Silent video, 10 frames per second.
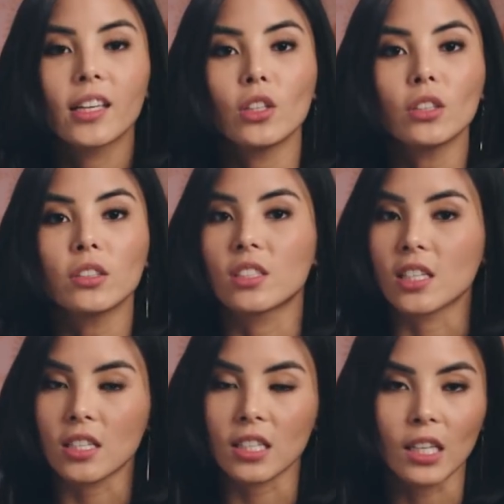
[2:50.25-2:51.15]
Guilt
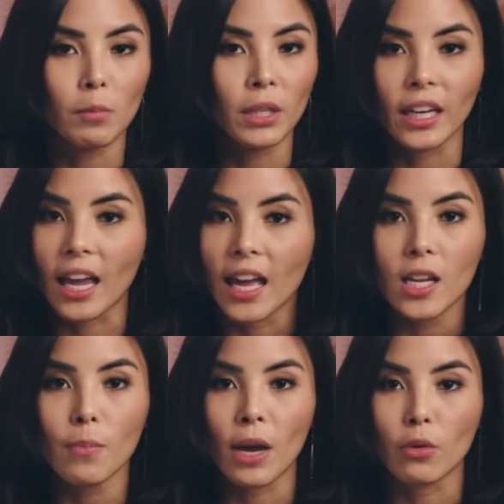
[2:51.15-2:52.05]
disabling
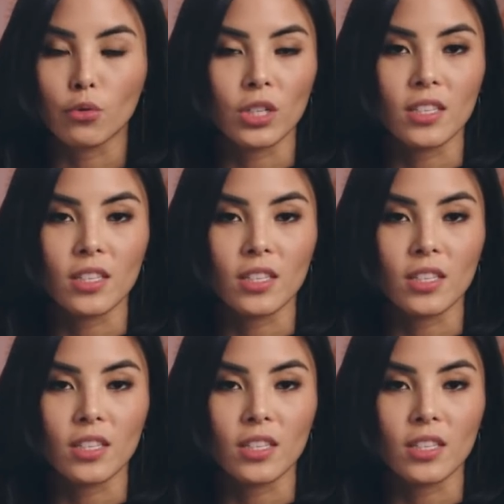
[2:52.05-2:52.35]
any boundary